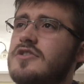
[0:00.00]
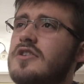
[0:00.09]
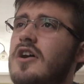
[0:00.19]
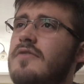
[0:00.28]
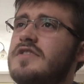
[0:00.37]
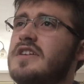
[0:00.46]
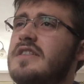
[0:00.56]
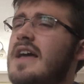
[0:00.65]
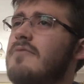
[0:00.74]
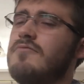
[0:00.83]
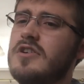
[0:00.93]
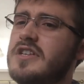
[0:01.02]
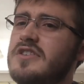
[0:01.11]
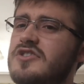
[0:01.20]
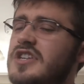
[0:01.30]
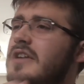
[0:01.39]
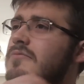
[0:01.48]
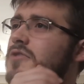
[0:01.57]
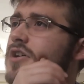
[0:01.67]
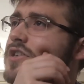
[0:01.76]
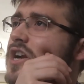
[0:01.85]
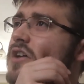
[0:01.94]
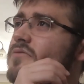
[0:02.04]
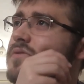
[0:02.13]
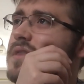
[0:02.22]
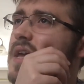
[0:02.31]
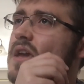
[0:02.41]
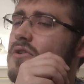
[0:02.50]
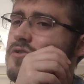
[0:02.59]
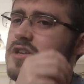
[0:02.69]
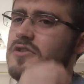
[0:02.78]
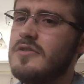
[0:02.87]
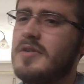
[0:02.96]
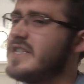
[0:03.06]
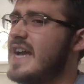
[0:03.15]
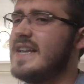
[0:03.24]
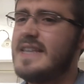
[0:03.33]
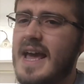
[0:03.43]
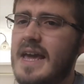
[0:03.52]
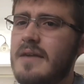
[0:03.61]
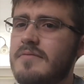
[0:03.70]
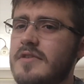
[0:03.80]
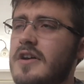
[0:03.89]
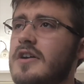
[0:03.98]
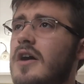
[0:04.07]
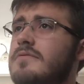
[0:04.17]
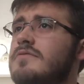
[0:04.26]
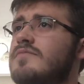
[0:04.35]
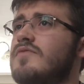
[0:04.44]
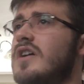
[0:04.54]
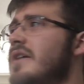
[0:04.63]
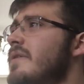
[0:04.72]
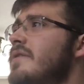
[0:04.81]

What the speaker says: obviously that worked in G1, you know, all the Autobots had names like Optimus Prime